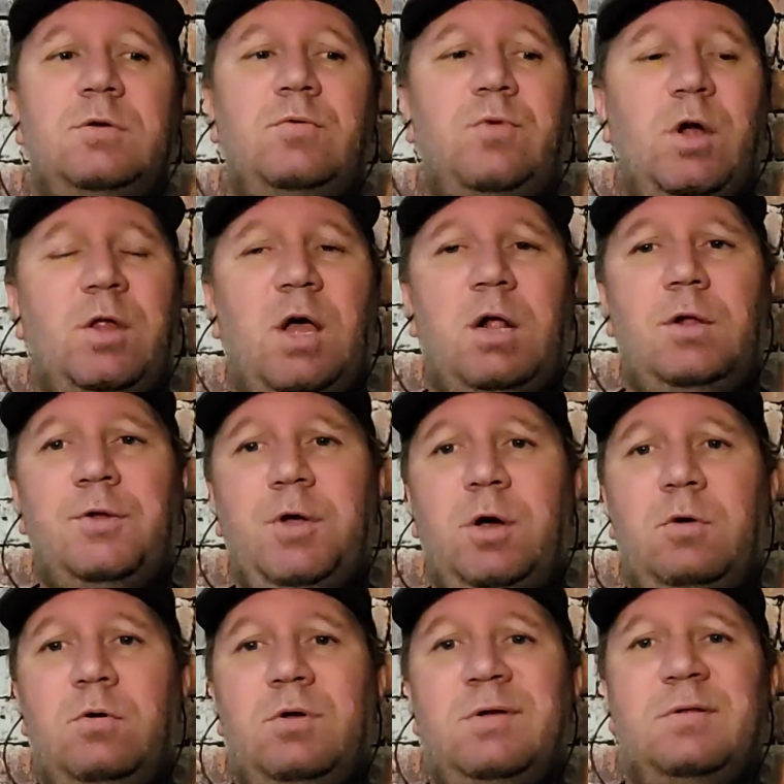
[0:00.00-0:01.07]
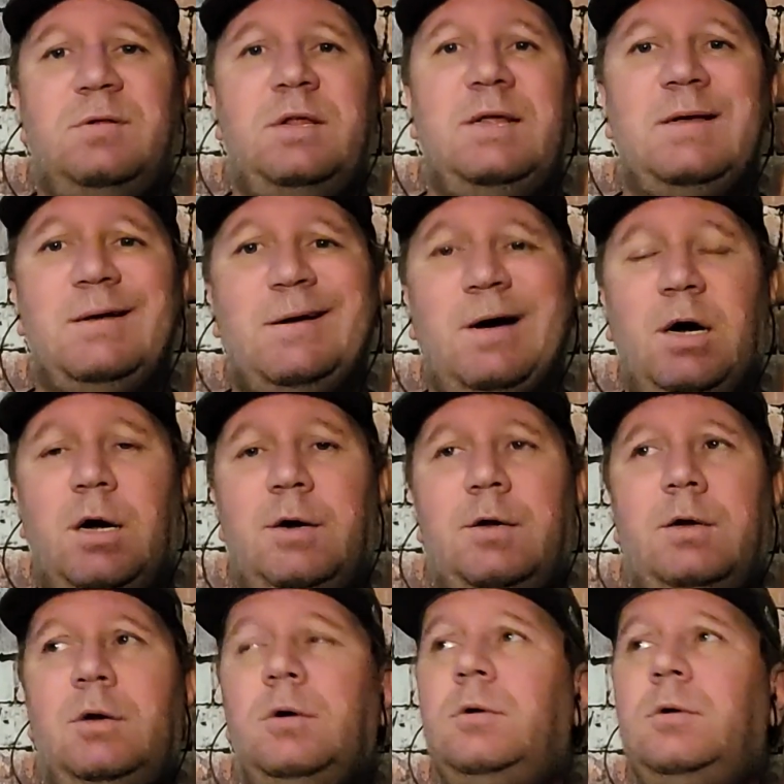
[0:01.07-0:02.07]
Ronaldo, Lingard.